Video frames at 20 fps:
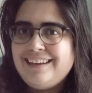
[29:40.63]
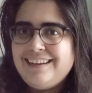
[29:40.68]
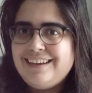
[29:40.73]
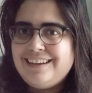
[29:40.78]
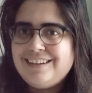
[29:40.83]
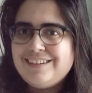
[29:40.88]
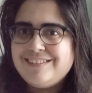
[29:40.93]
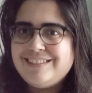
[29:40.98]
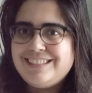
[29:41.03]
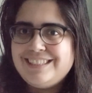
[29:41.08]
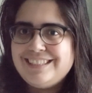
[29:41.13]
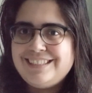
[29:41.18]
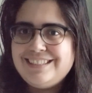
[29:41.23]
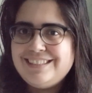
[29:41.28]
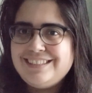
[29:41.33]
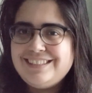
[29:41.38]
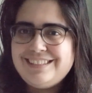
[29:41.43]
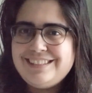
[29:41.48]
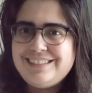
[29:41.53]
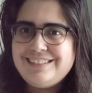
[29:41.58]
enough
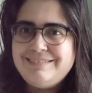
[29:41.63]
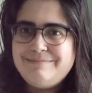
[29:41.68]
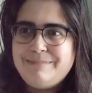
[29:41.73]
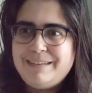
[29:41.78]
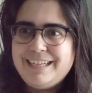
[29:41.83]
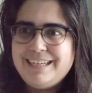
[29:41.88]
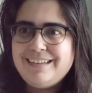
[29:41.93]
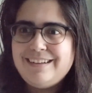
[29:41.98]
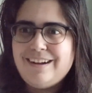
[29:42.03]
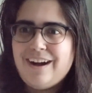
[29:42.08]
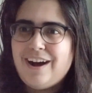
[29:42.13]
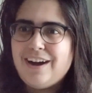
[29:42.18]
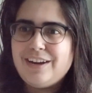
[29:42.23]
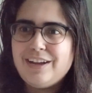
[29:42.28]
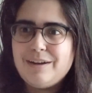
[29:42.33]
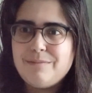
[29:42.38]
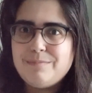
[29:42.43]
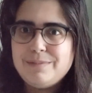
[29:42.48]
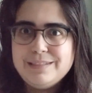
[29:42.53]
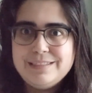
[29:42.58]
stitches to be caught
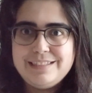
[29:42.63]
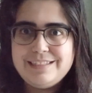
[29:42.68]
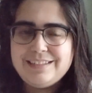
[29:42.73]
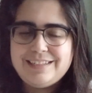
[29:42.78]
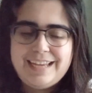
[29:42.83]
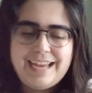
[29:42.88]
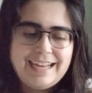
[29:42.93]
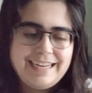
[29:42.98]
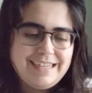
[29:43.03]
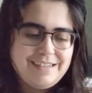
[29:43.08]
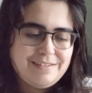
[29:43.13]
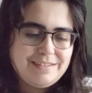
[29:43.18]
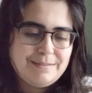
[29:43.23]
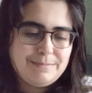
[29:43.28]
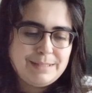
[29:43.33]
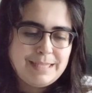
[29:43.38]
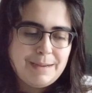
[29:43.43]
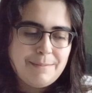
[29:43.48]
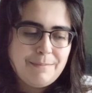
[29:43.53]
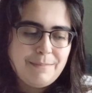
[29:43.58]
up until the end of
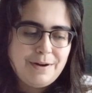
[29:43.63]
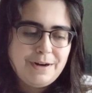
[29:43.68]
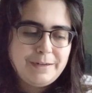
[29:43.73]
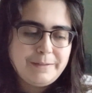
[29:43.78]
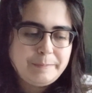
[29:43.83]
September.